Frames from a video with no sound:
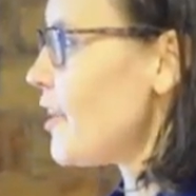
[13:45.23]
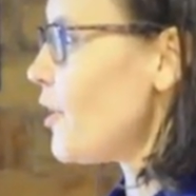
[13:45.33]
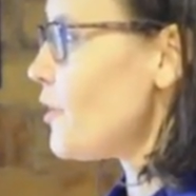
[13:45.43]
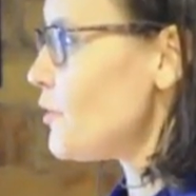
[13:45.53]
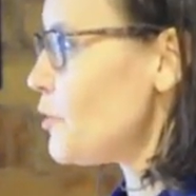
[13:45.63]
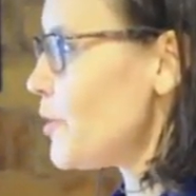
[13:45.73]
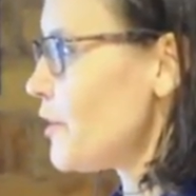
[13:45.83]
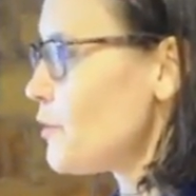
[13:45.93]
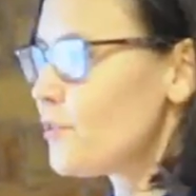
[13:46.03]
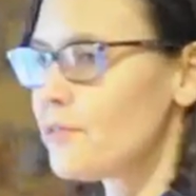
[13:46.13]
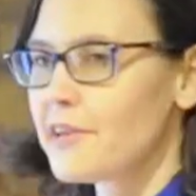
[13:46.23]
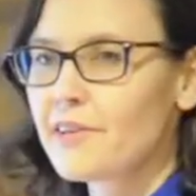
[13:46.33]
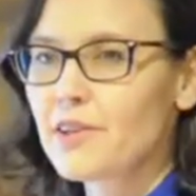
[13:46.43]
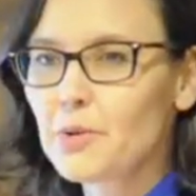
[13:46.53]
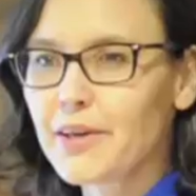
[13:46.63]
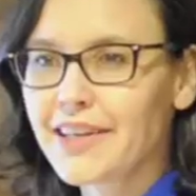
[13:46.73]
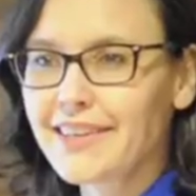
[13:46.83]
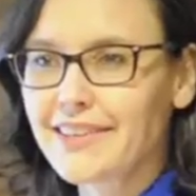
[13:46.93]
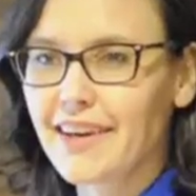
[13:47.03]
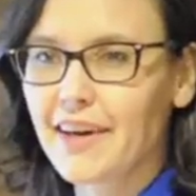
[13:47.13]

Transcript: also because we're very low in it.